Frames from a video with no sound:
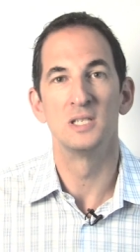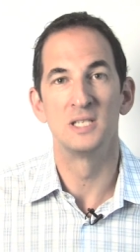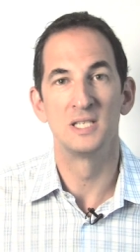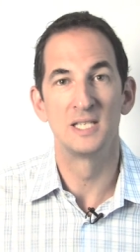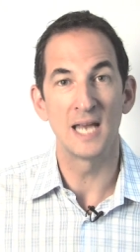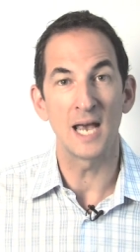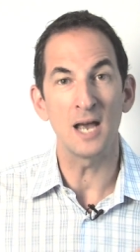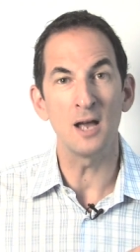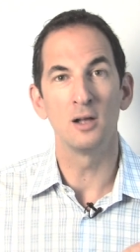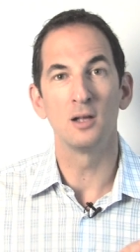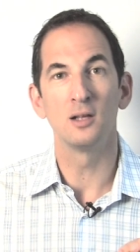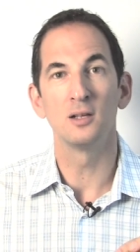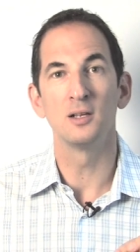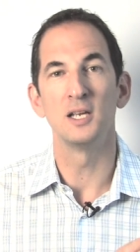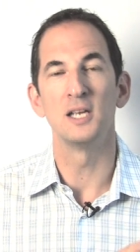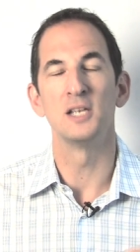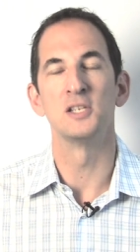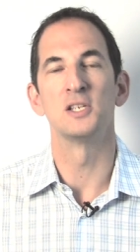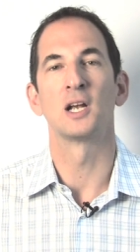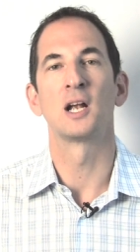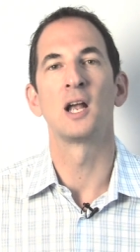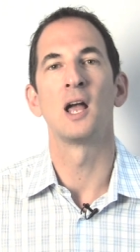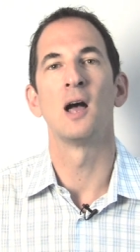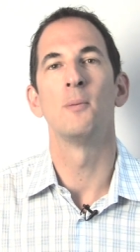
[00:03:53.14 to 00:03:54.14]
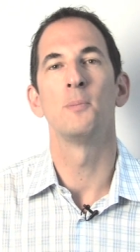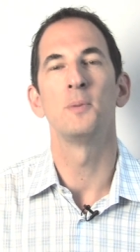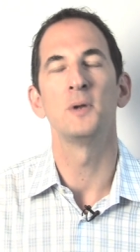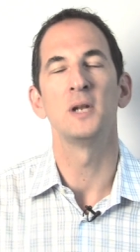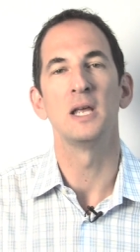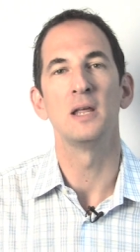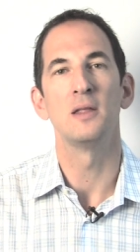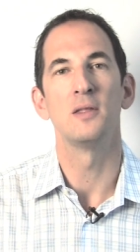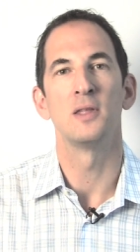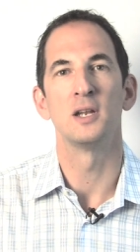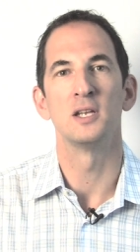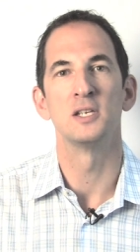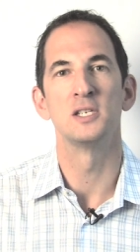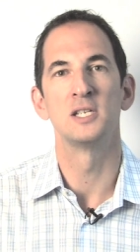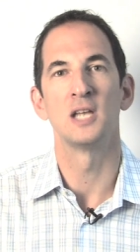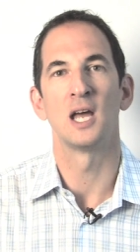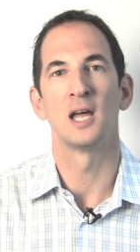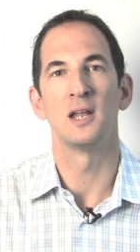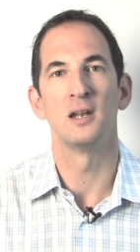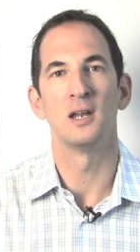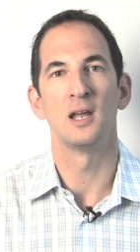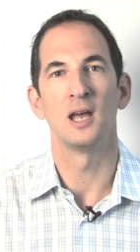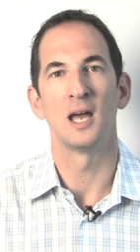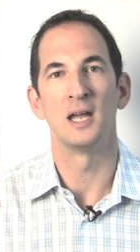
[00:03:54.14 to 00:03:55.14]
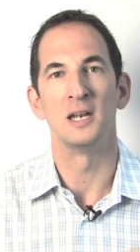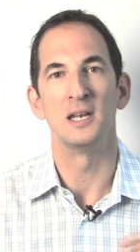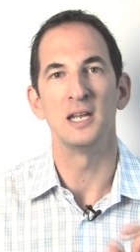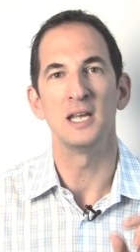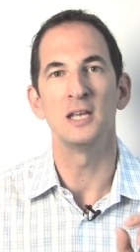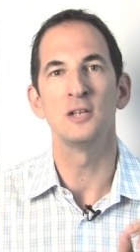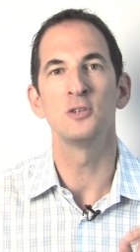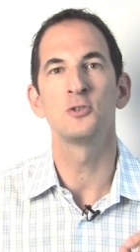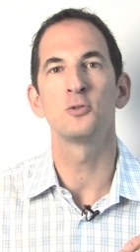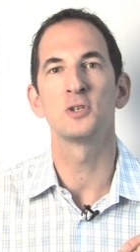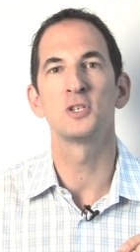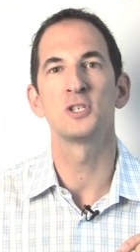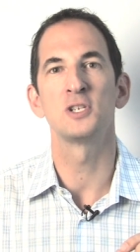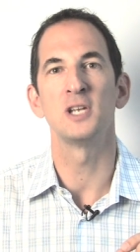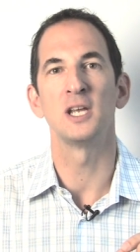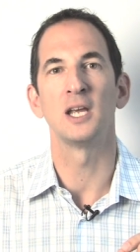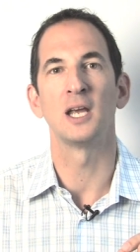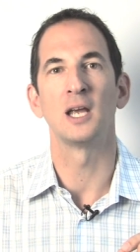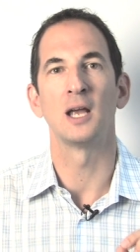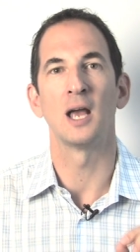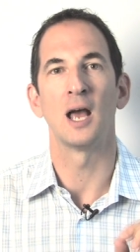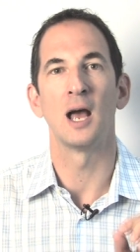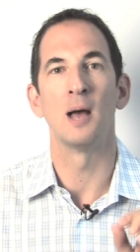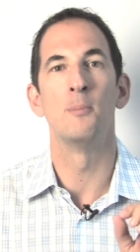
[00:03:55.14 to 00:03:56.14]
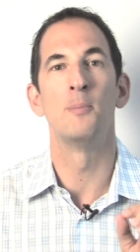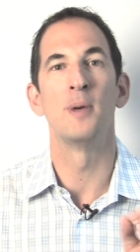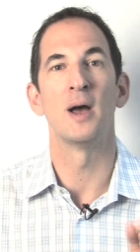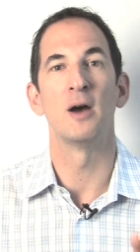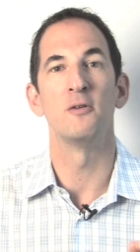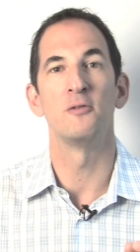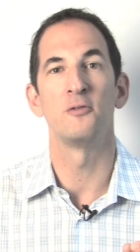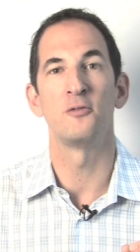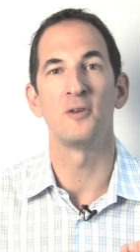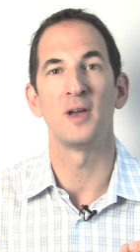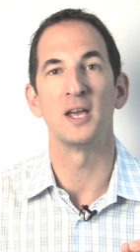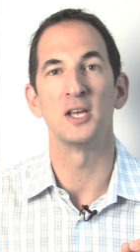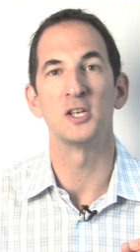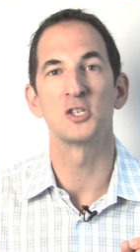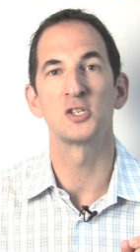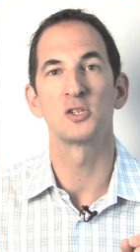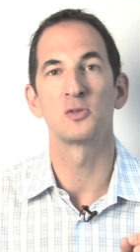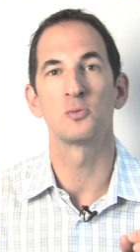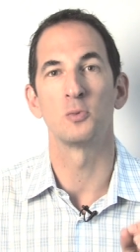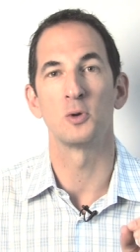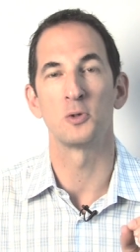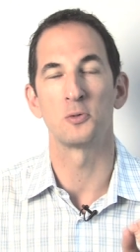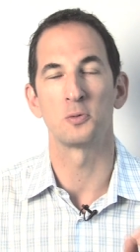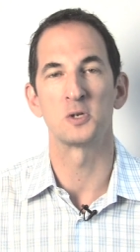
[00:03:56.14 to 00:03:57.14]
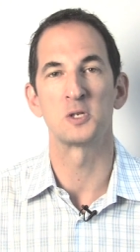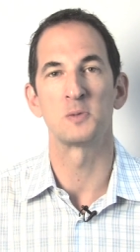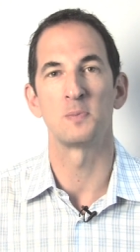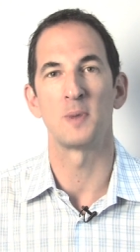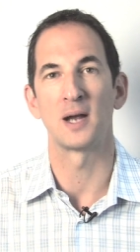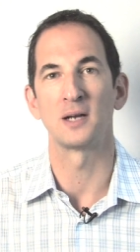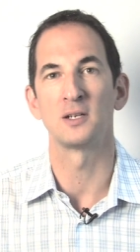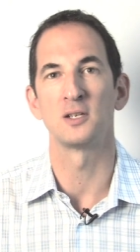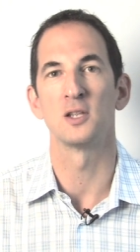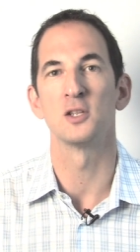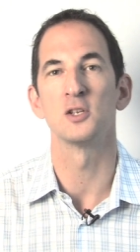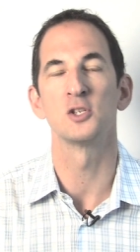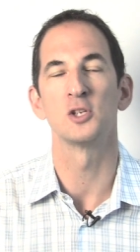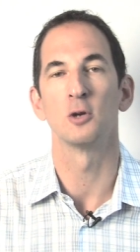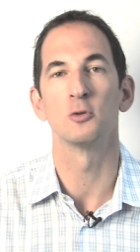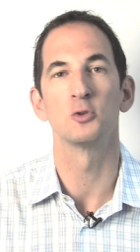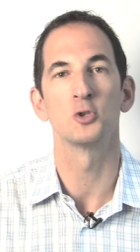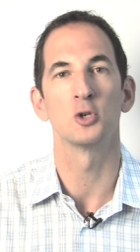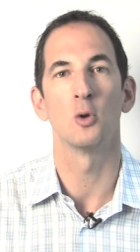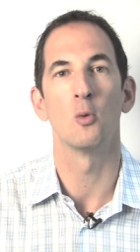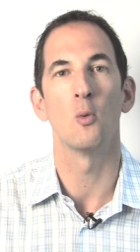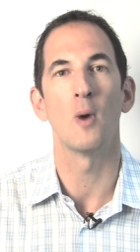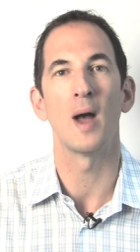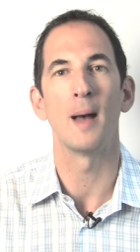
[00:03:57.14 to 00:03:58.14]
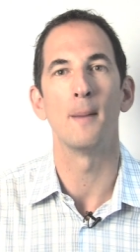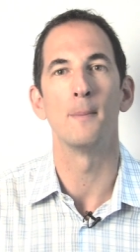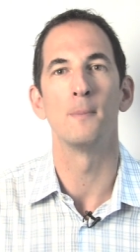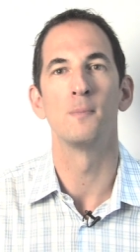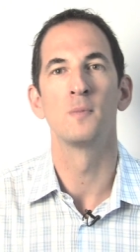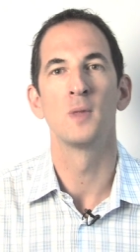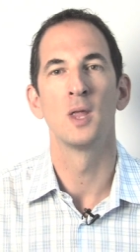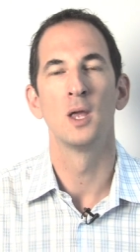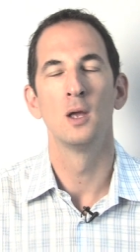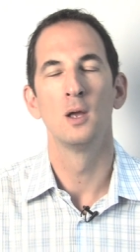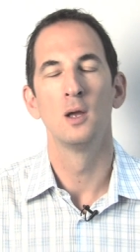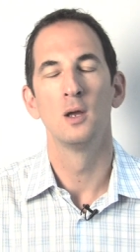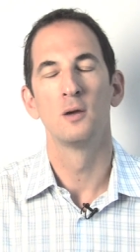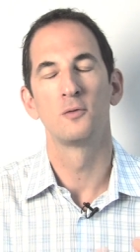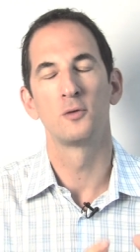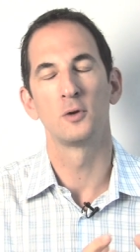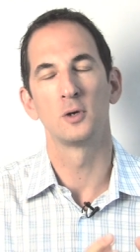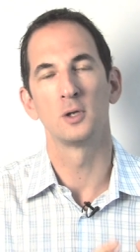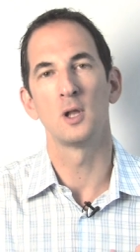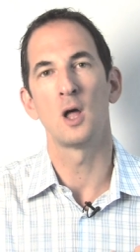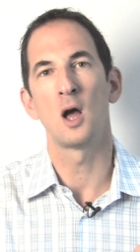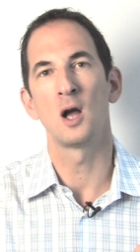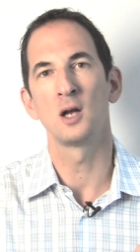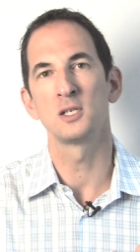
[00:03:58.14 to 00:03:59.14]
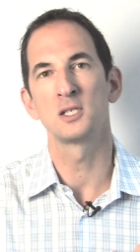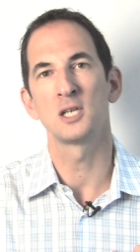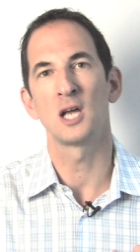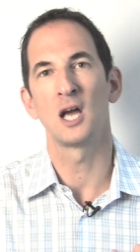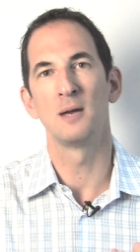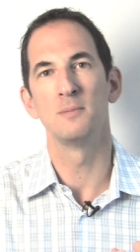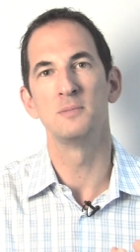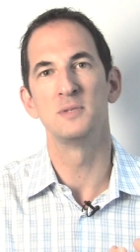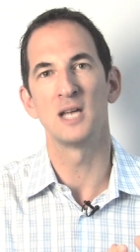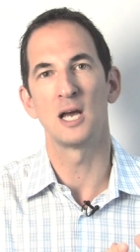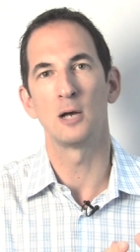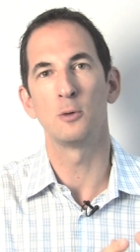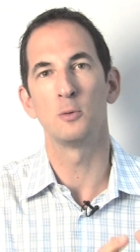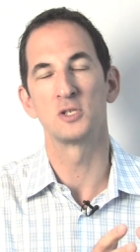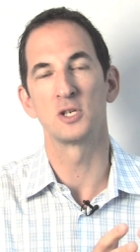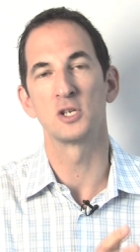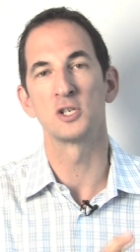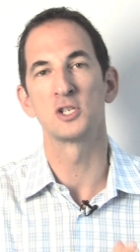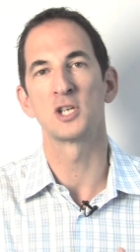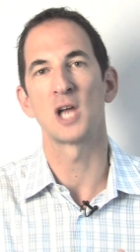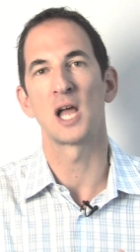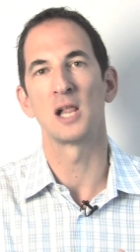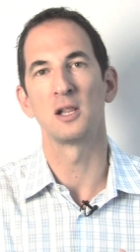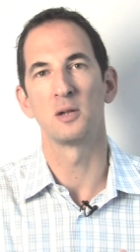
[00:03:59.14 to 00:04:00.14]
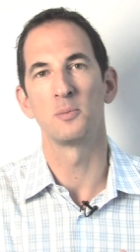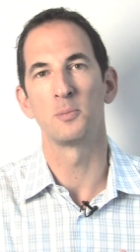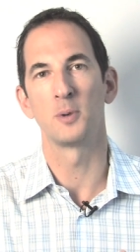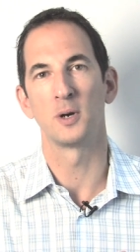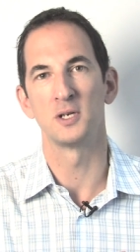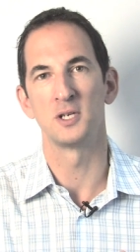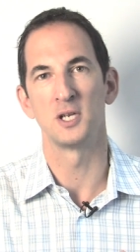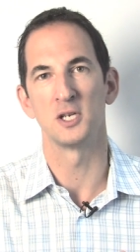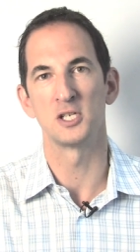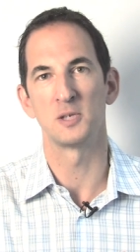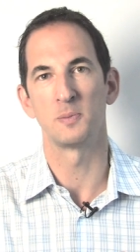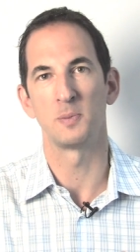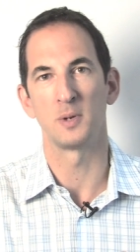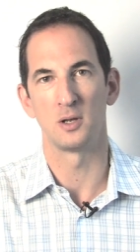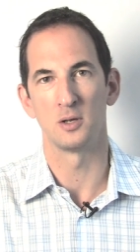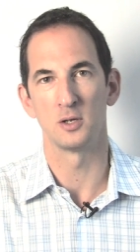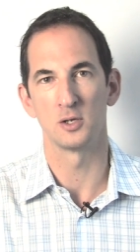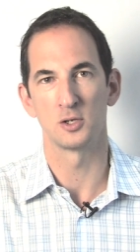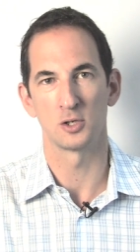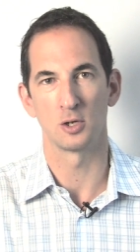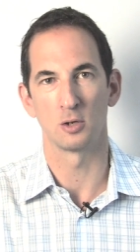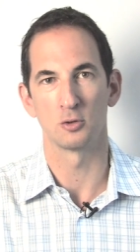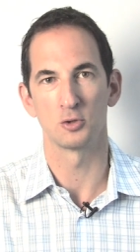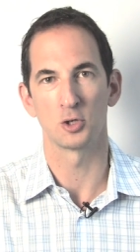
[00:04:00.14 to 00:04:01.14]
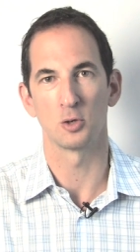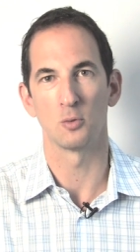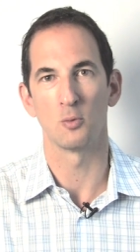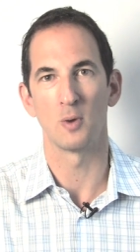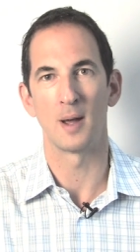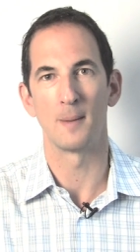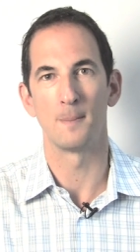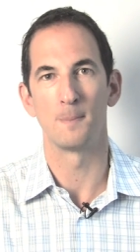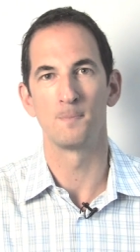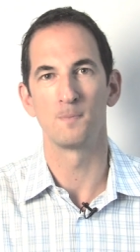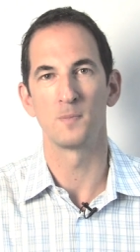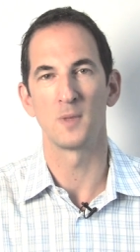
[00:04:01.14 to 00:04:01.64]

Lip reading: Dell is a company that has done an interesting about-face with respect to the social web. For a long time, Dell was a silent participant in the social web.